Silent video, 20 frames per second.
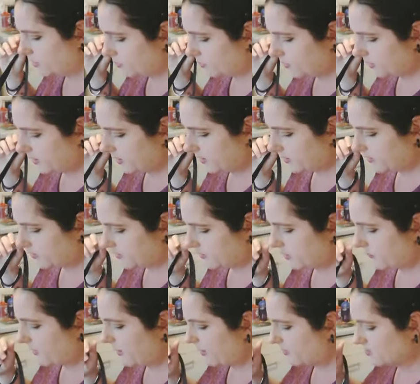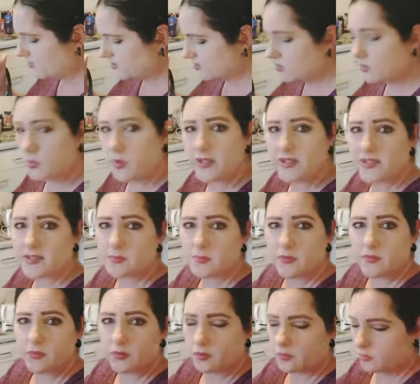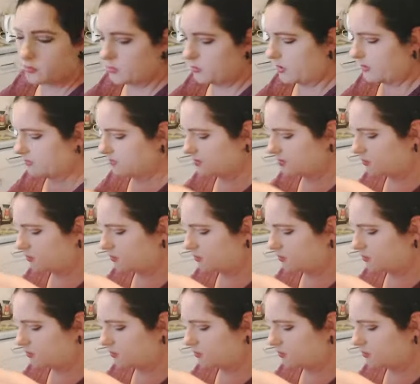of weeks, about 2 weeks before we went